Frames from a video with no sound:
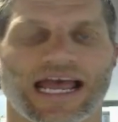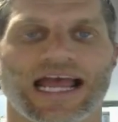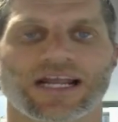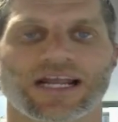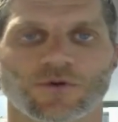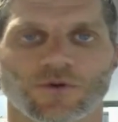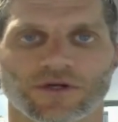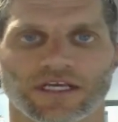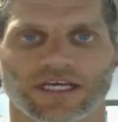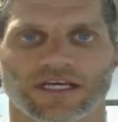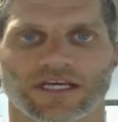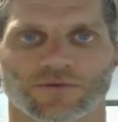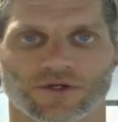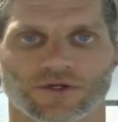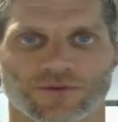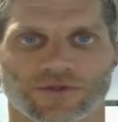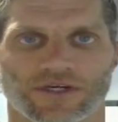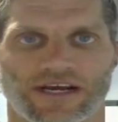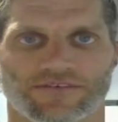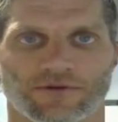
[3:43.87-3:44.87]
equity in
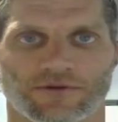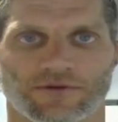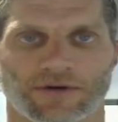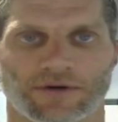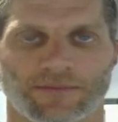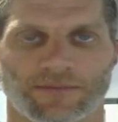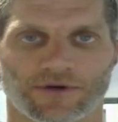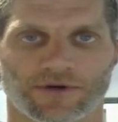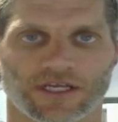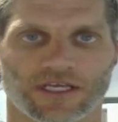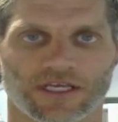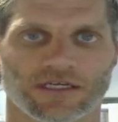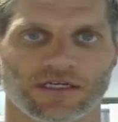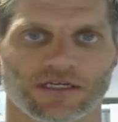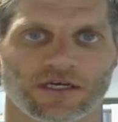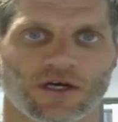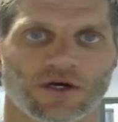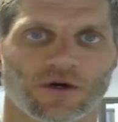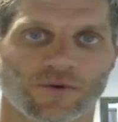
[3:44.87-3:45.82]
which we have the property,